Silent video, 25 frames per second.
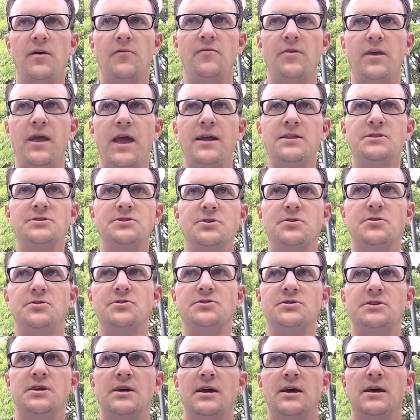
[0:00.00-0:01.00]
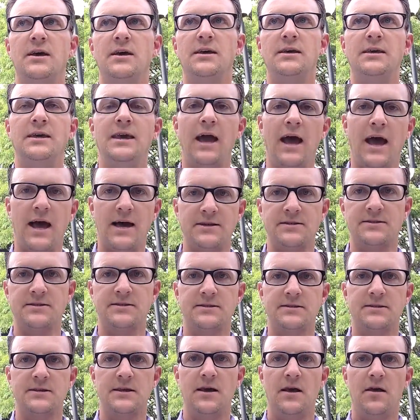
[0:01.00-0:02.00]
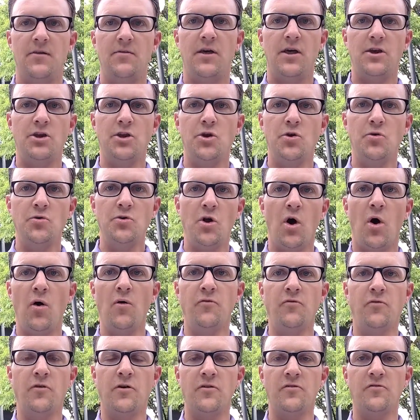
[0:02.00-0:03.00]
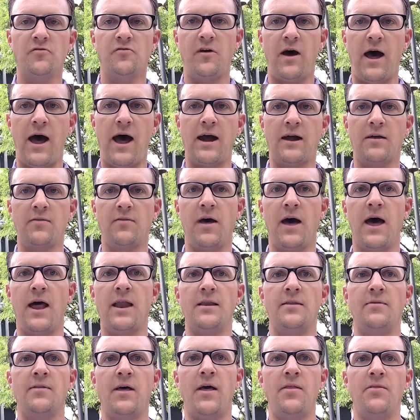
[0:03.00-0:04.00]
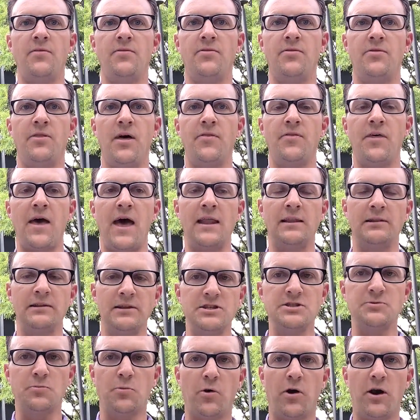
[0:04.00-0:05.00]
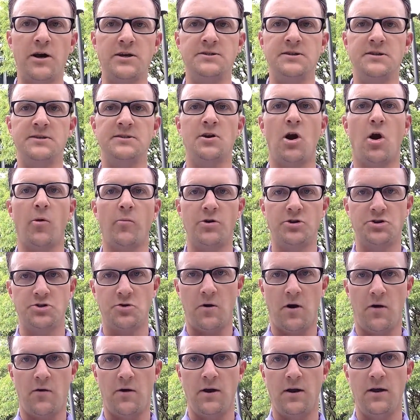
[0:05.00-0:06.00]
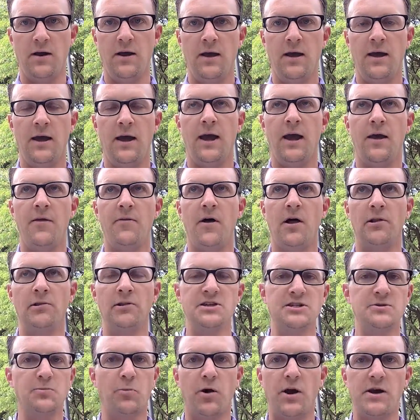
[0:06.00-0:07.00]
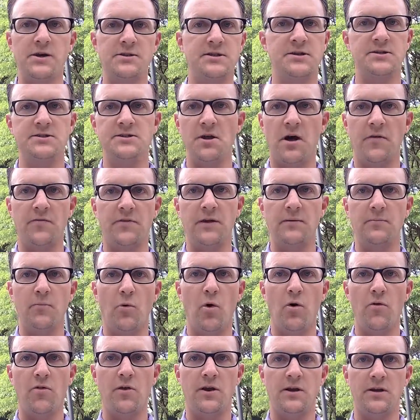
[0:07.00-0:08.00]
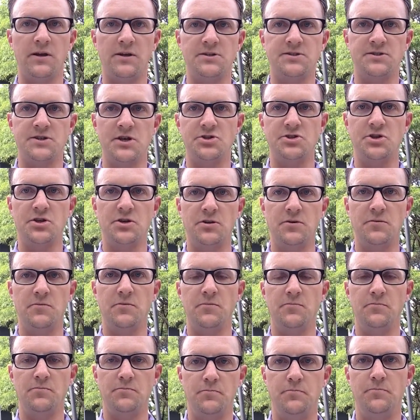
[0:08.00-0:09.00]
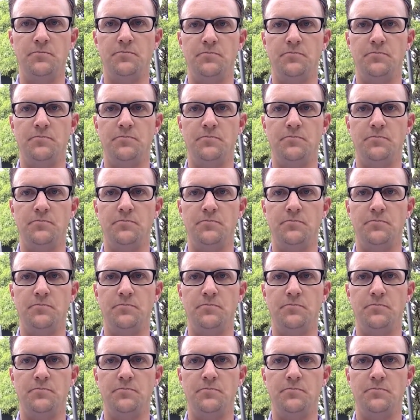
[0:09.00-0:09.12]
If the answer is yes, then you know for a fact that list price is arbitrary. And a list price is nothing more than a decision